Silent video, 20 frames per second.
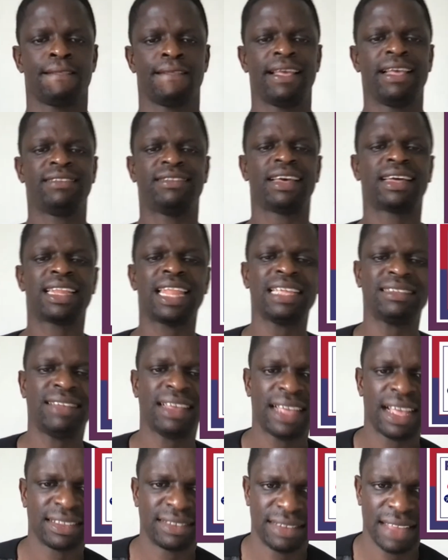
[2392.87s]
is a
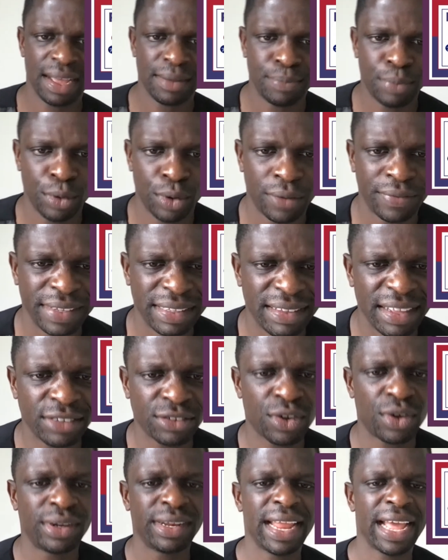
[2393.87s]
classic example of a
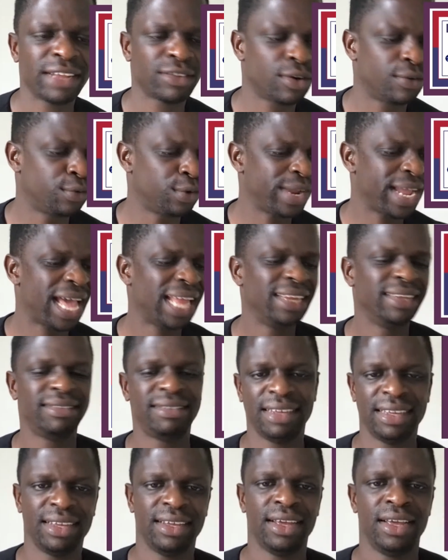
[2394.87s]
disconnect of
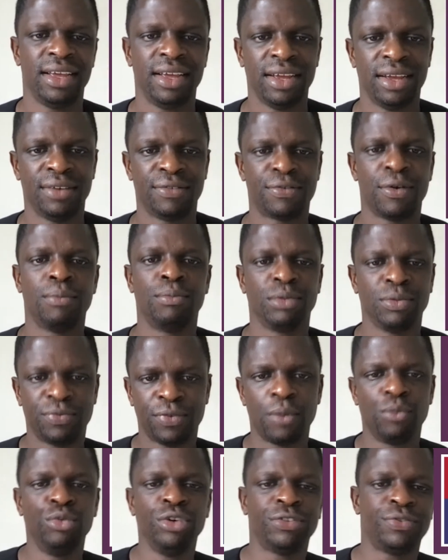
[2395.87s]
reality from
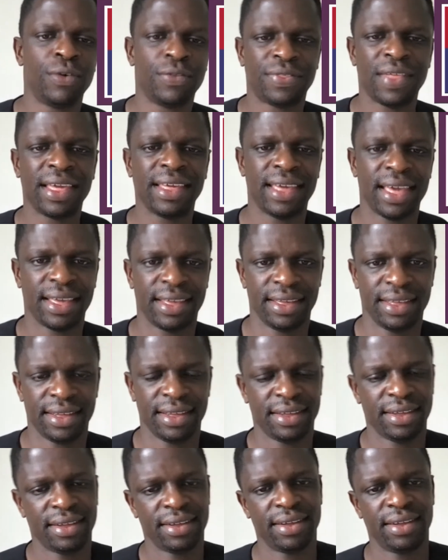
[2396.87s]
wishful thinking.
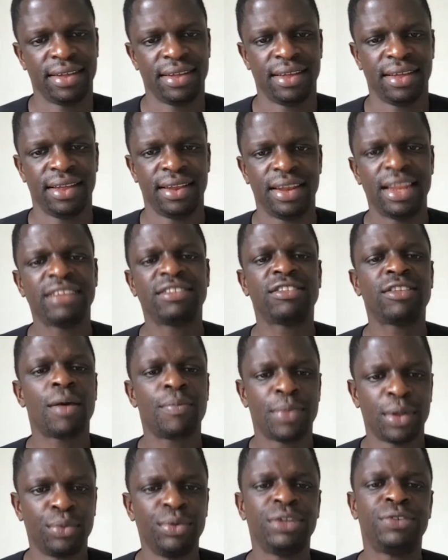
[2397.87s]
Let's
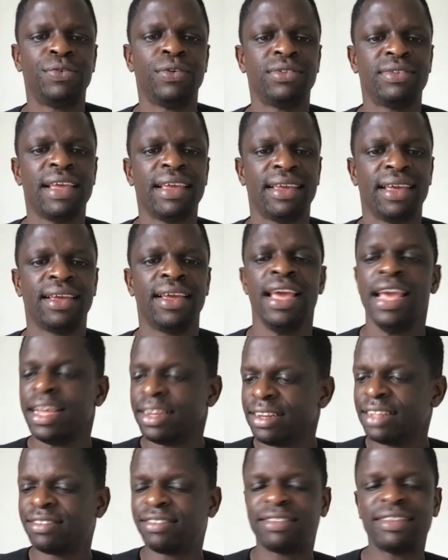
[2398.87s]
stop the wishful thinking.
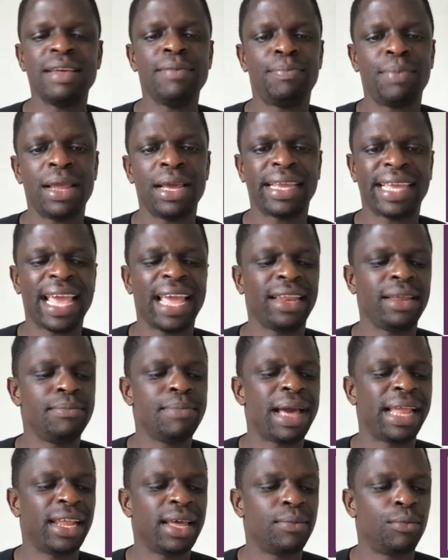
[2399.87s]
The Simple Katie
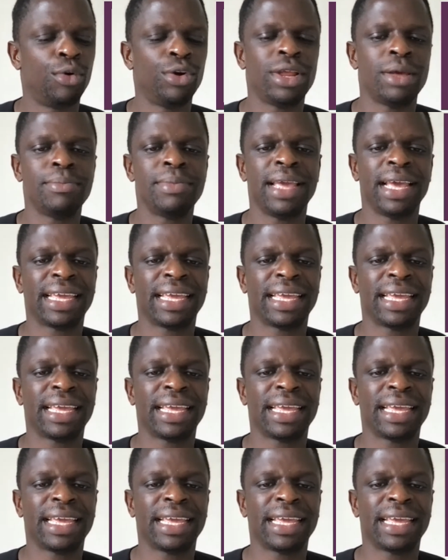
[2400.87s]
Mala and More Than Me